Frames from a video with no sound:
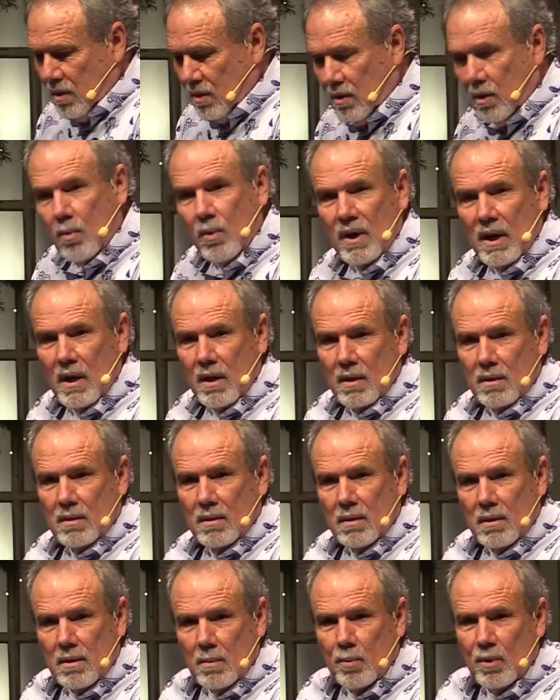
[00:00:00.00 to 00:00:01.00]
than we
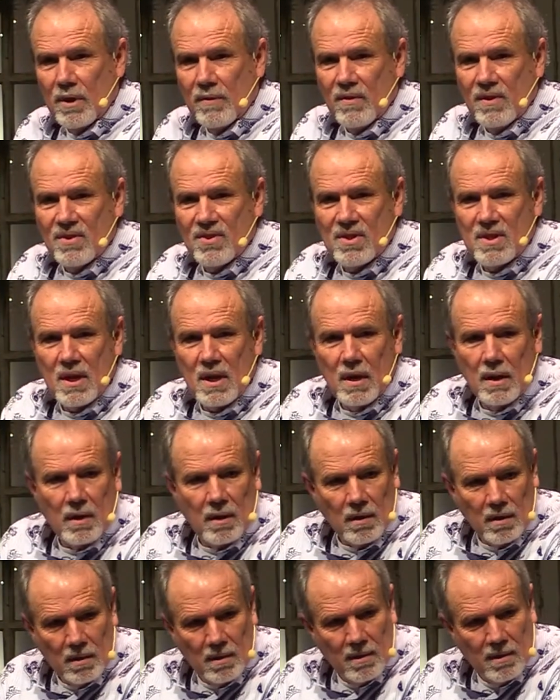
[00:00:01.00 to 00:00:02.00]
had the previous 10.
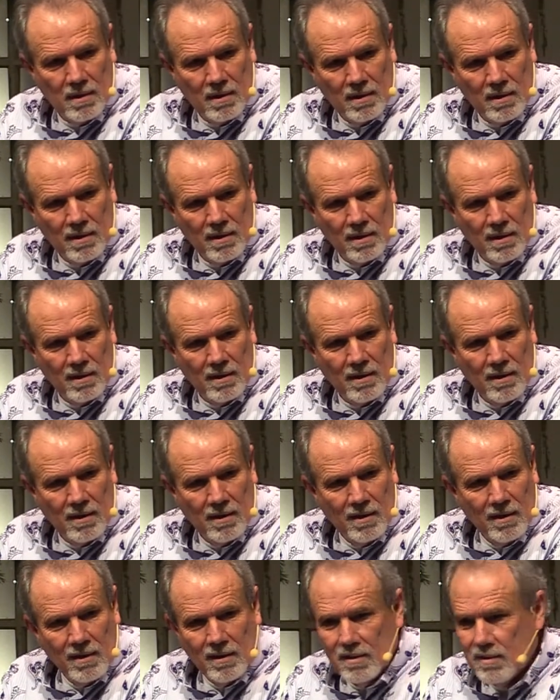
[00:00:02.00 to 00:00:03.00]

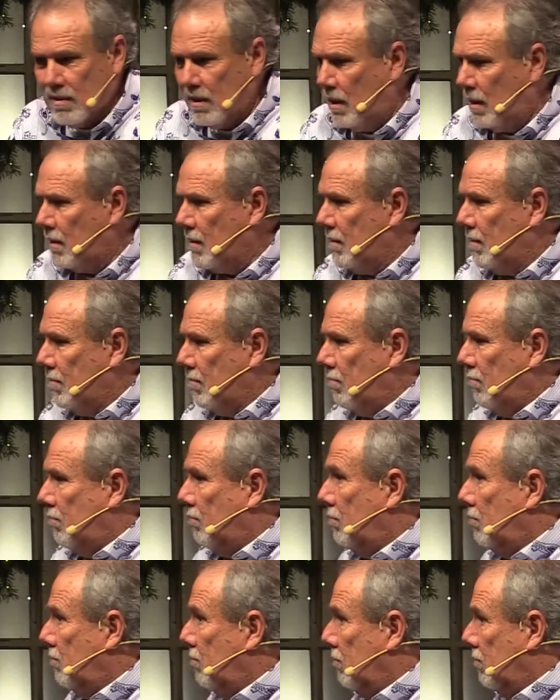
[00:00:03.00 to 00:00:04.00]
It's like,
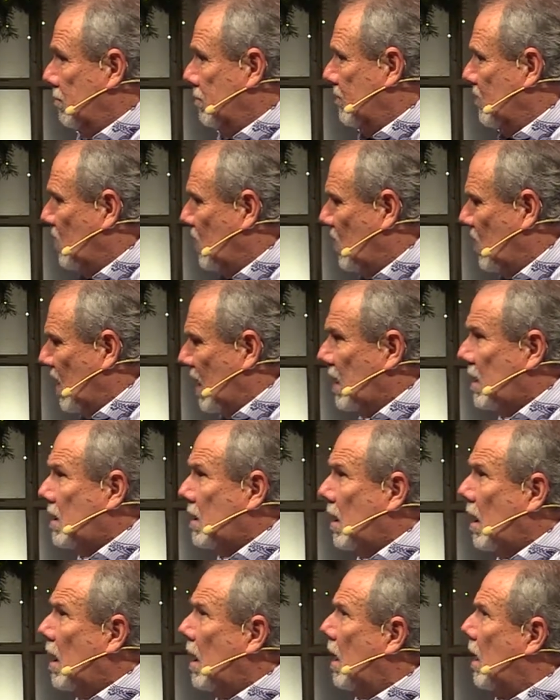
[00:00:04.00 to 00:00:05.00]
thank
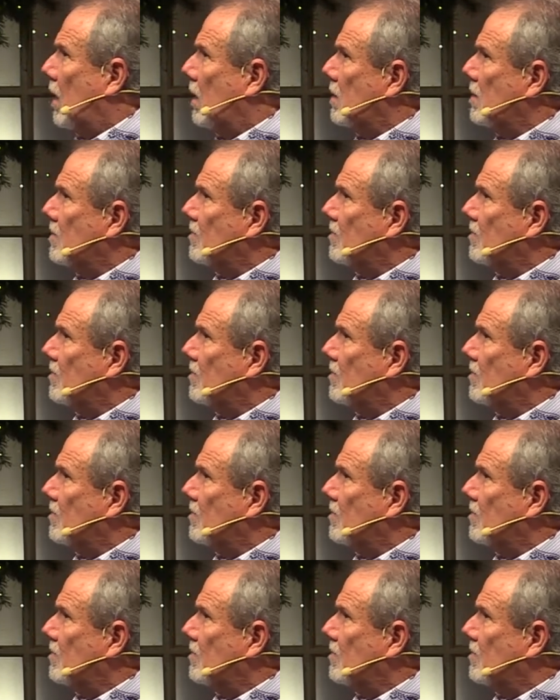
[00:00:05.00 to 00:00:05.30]
God.